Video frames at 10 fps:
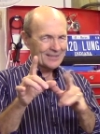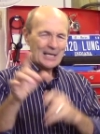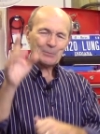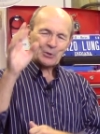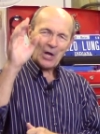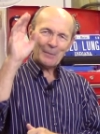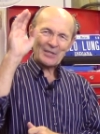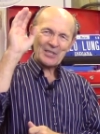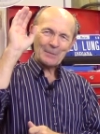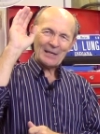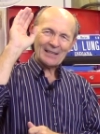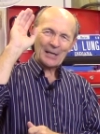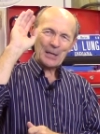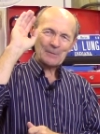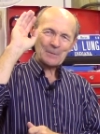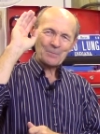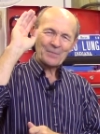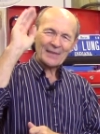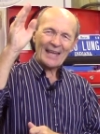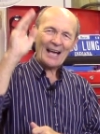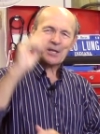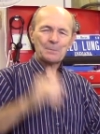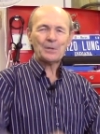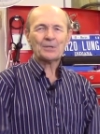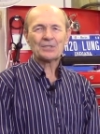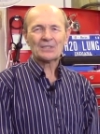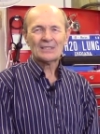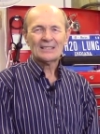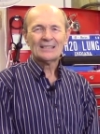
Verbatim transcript: Keep the comments coming. I love them. Alec Peirce,